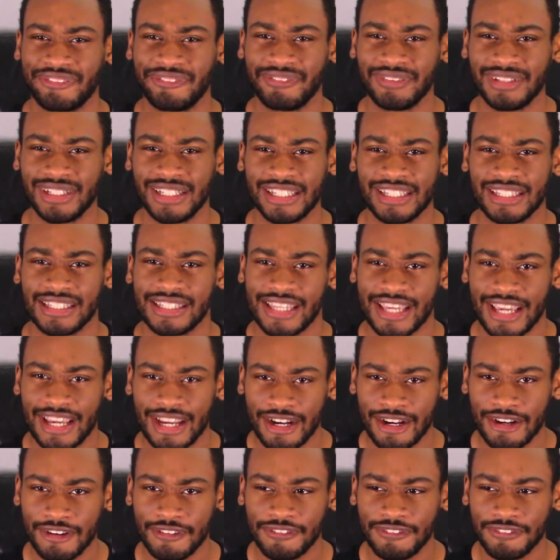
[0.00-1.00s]
really
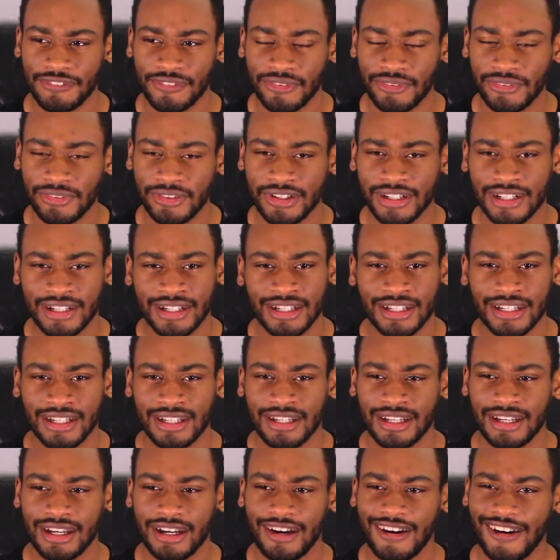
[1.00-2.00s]
care for.
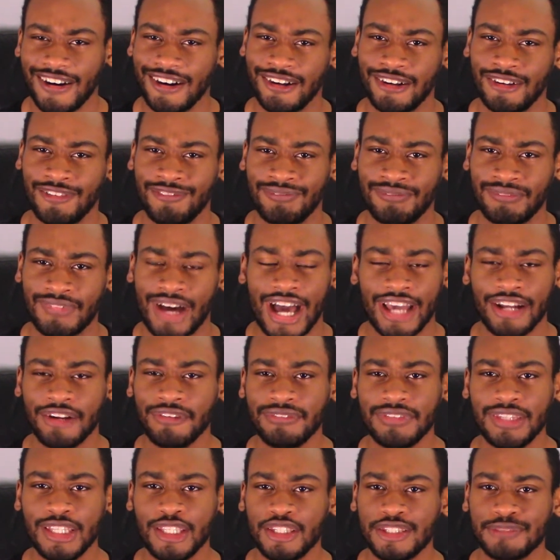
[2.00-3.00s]
I
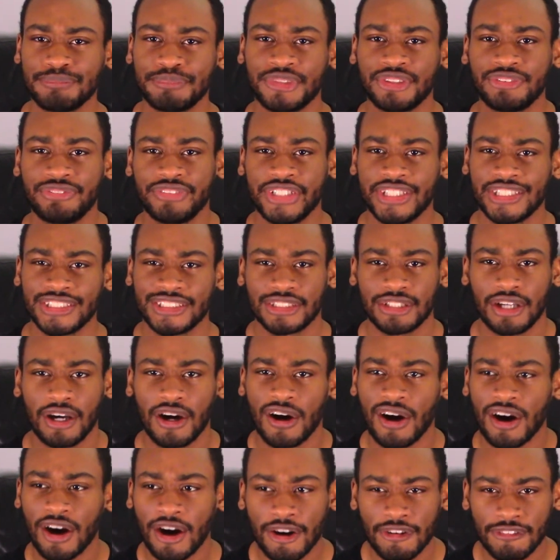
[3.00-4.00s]
don't think the movie is
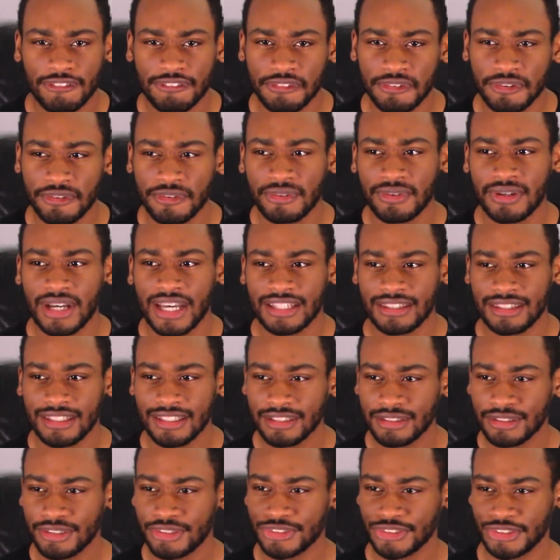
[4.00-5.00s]
awful. I
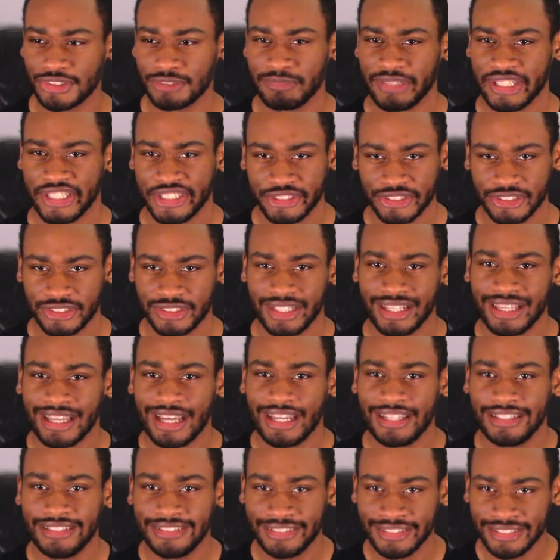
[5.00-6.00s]
think there's some interesting
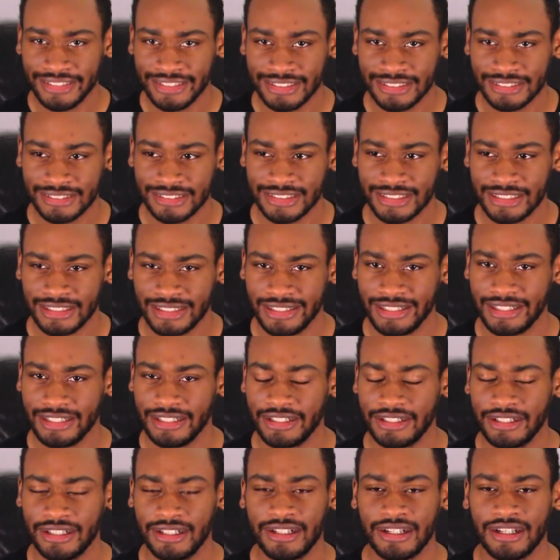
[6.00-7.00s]
ideas in
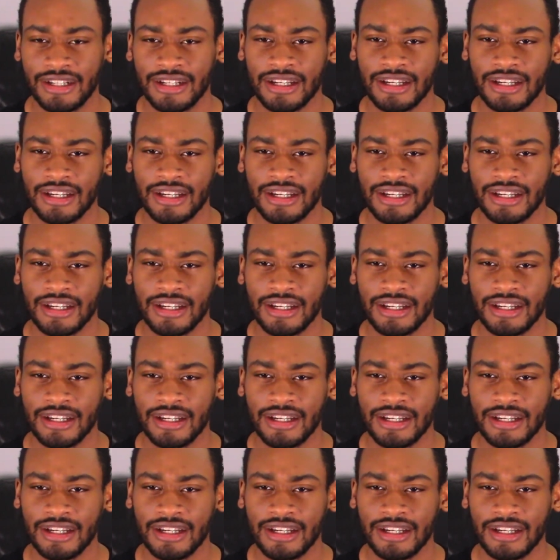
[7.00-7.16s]
here.